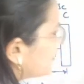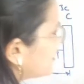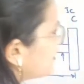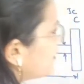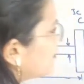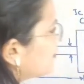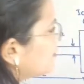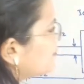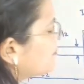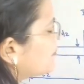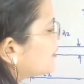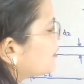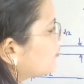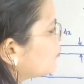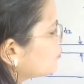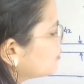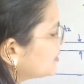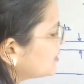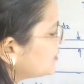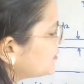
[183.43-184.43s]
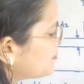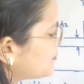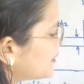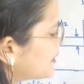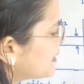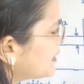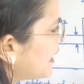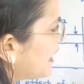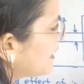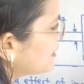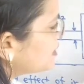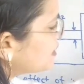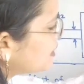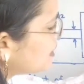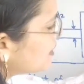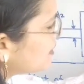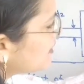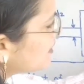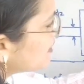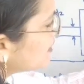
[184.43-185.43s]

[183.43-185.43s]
here below this B dash, here